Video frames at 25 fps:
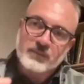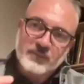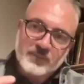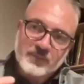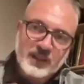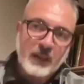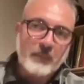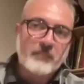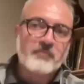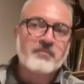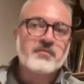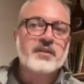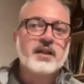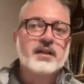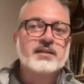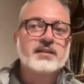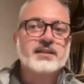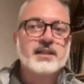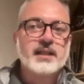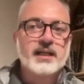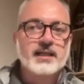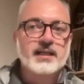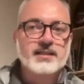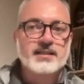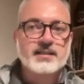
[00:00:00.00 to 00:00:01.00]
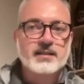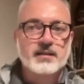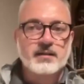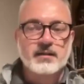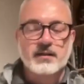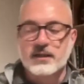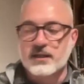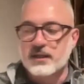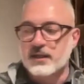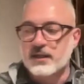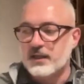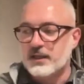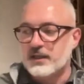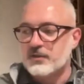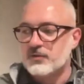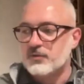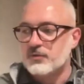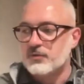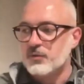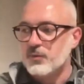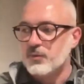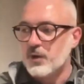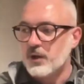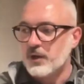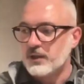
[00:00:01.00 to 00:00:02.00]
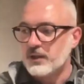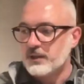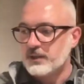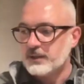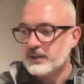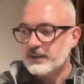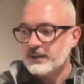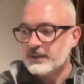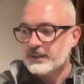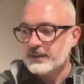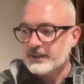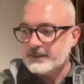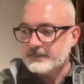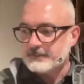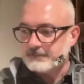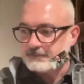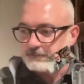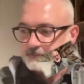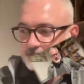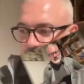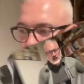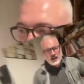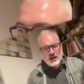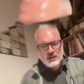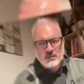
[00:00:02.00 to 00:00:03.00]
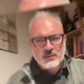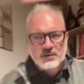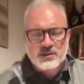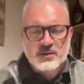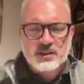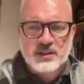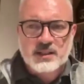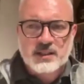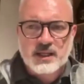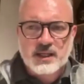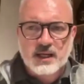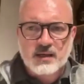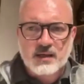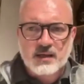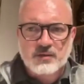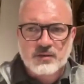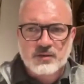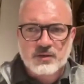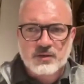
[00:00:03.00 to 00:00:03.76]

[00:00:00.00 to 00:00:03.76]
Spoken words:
depth that there is into the wine. How much is that on